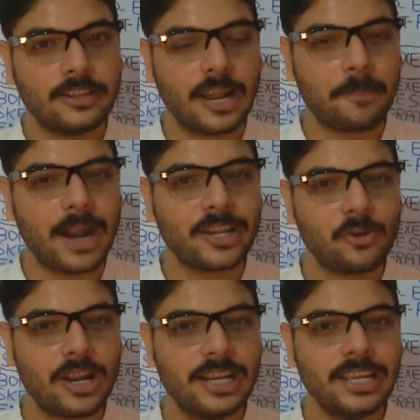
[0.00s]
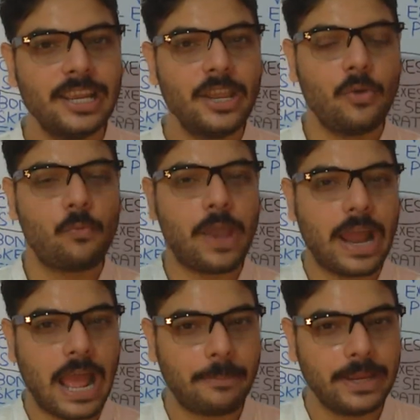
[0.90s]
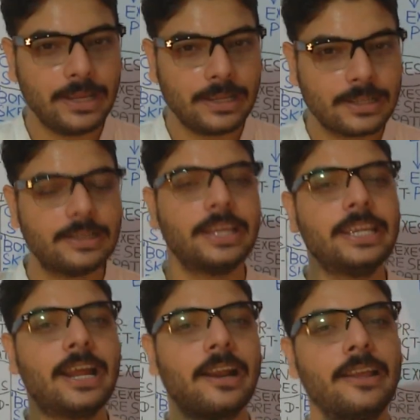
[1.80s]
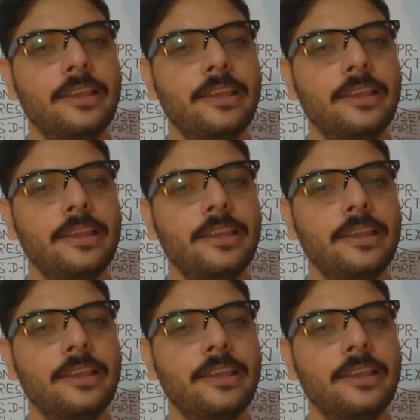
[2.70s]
Then particularly we are having the here,